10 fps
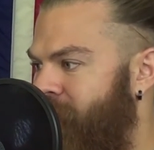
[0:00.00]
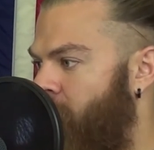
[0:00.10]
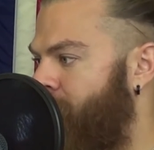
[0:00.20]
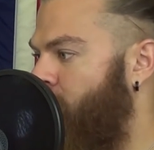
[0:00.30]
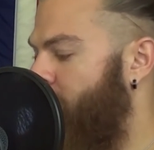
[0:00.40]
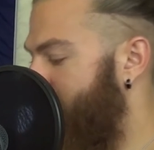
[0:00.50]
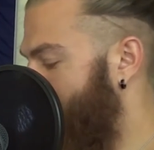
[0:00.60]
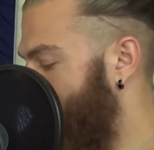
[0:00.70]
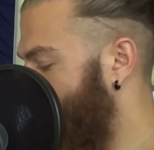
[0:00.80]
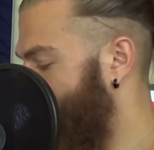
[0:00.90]
you know,
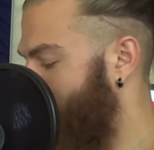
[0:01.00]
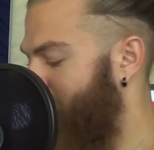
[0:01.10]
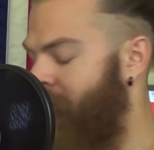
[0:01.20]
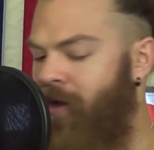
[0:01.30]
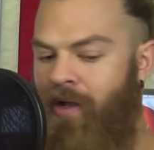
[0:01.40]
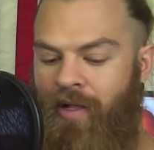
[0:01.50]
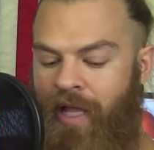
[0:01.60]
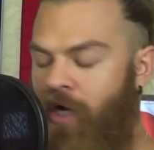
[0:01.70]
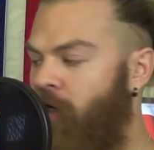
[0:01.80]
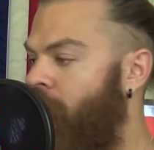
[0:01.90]
putting
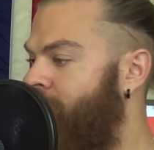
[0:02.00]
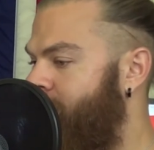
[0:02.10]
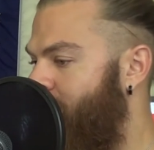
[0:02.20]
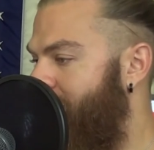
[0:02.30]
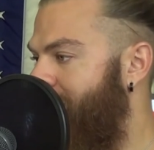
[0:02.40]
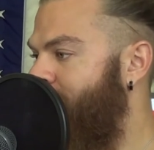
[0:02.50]
like clothes away.